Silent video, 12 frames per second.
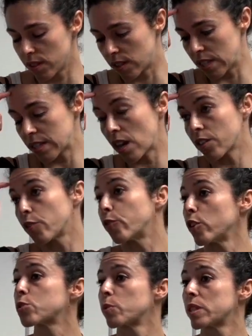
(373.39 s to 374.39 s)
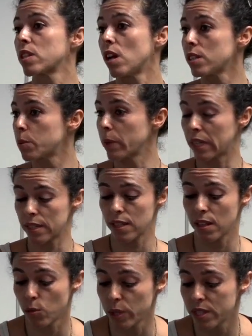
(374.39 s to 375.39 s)
these are the first results because
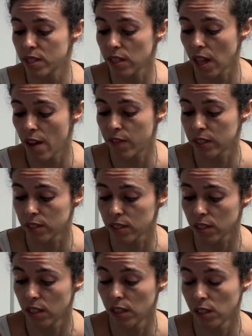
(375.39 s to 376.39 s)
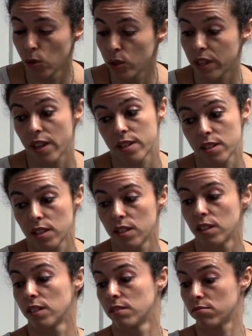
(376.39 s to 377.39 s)
we still haven't looked at
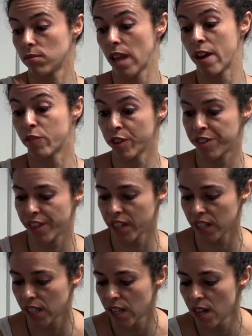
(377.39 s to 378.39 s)
everything.